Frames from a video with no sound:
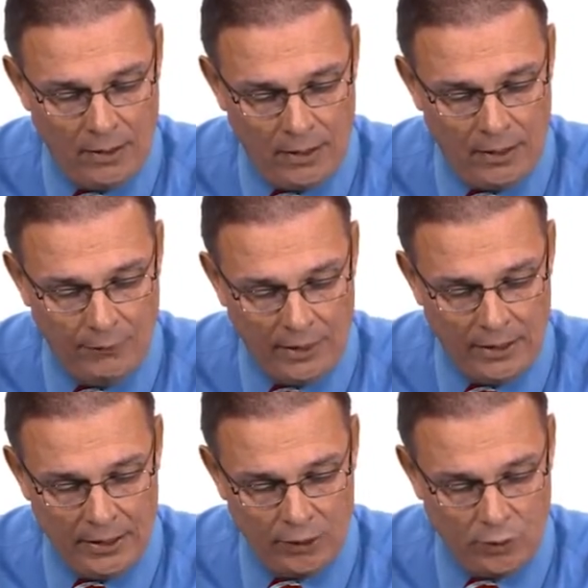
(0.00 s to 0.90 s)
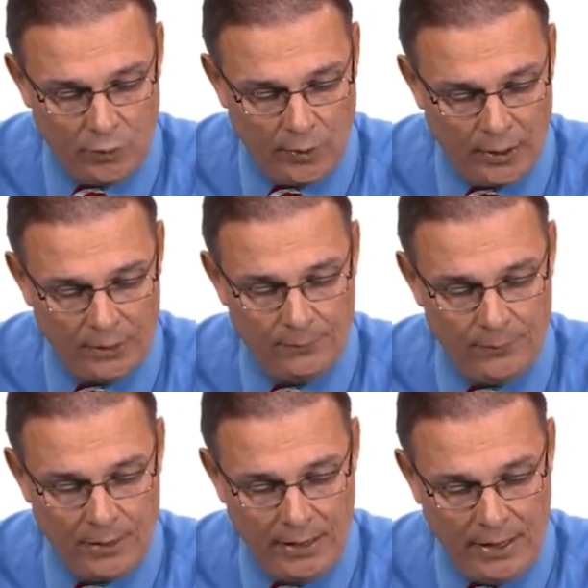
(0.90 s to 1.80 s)
And if I integrate
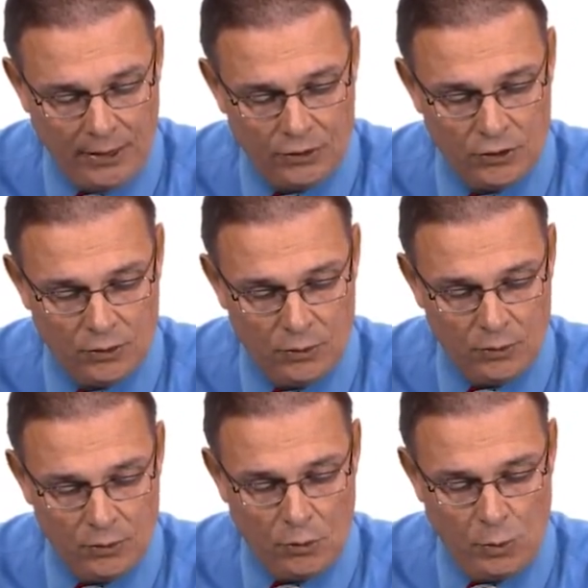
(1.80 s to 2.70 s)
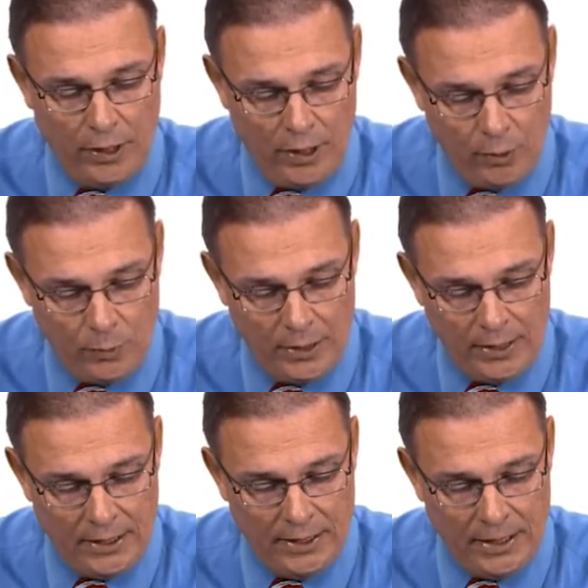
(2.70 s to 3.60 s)
x squared, we
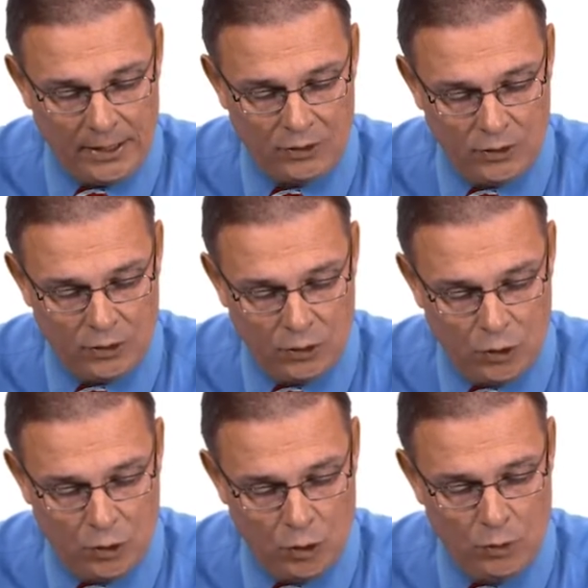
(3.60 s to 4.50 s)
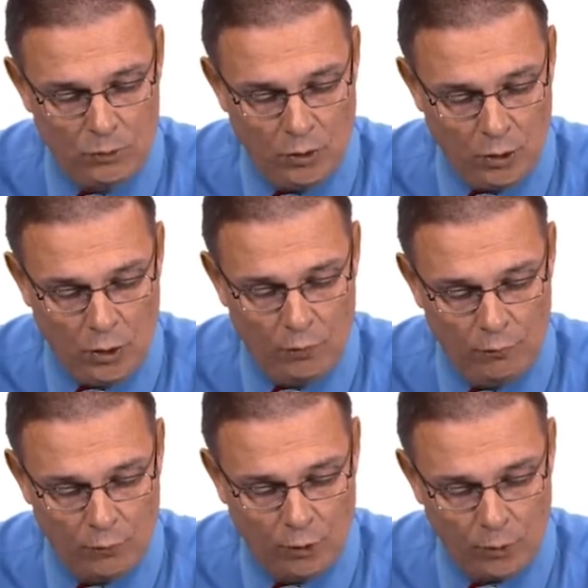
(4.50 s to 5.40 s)
get x cubed
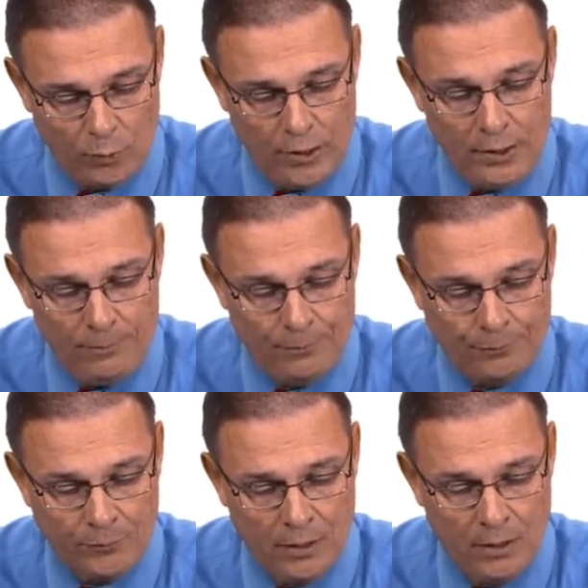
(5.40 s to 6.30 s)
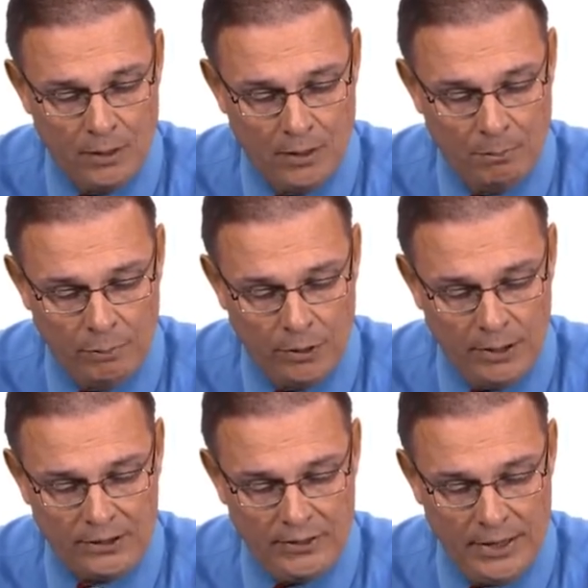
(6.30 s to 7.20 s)
over 3,
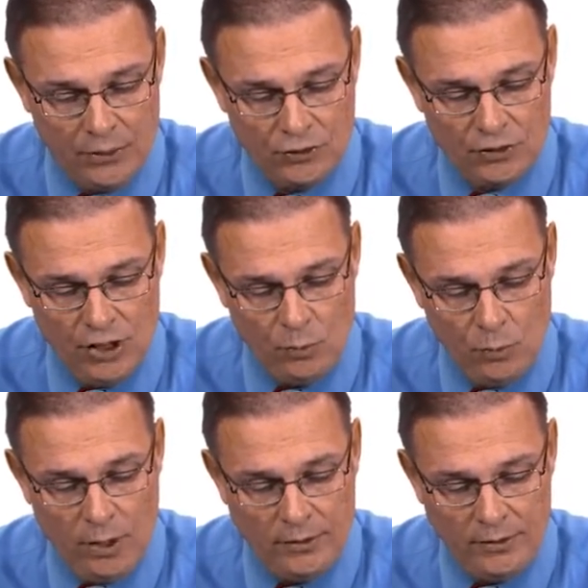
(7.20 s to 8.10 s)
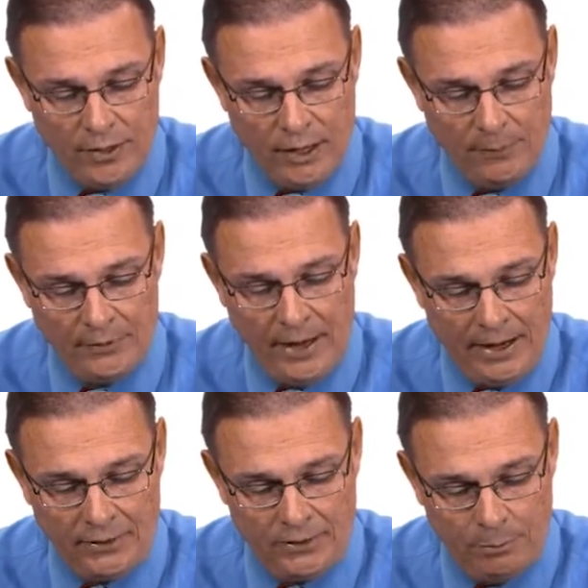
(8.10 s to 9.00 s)
plus now C1 times
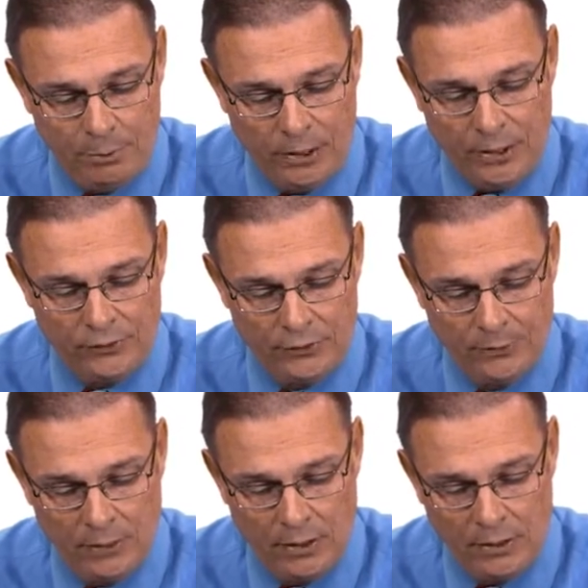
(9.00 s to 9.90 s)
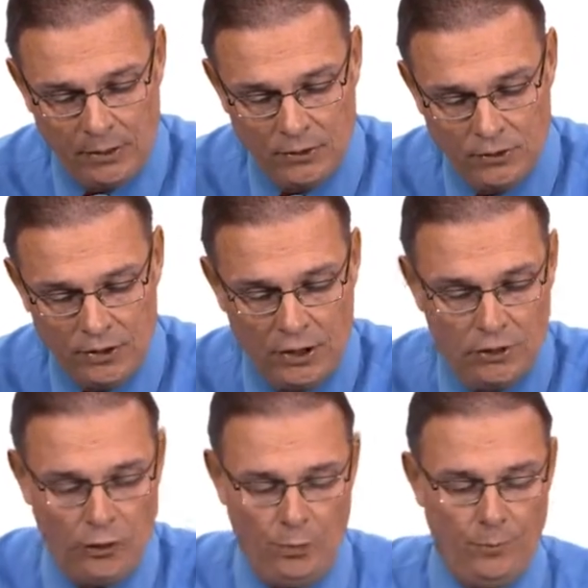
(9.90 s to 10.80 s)
x plus
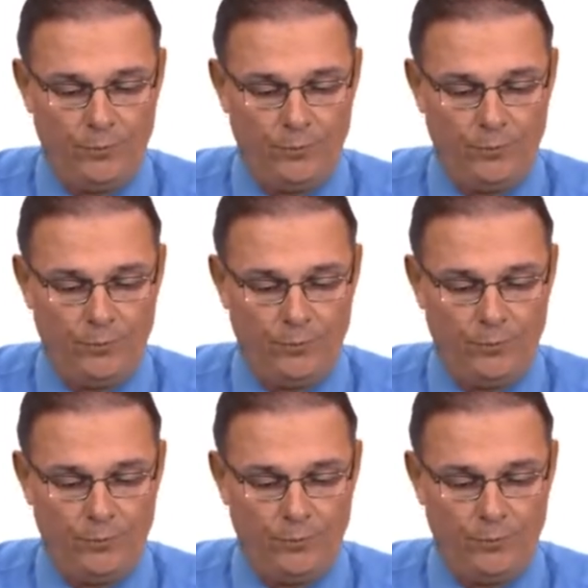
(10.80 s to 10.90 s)
C2.